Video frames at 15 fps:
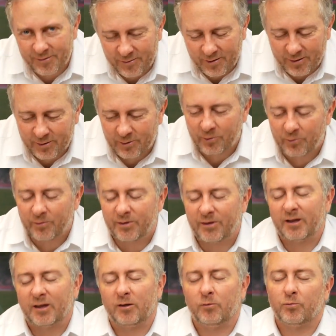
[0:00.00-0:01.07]
Heavenly Father, Lord, we
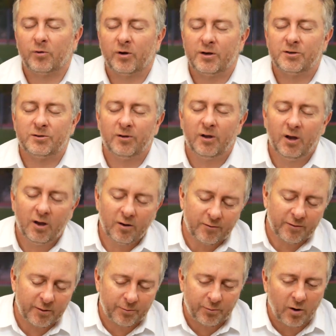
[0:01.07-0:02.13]
thank you and praise you
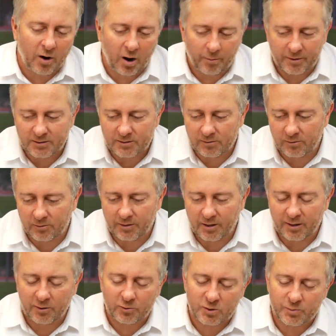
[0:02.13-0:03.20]
for the promise, Lord,
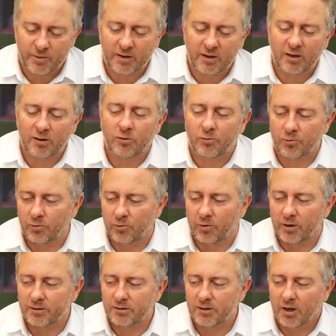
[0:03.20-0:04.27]
that you're speaking through
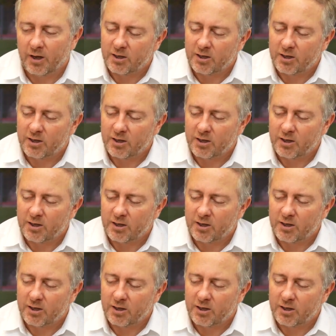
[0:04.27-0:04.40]
us.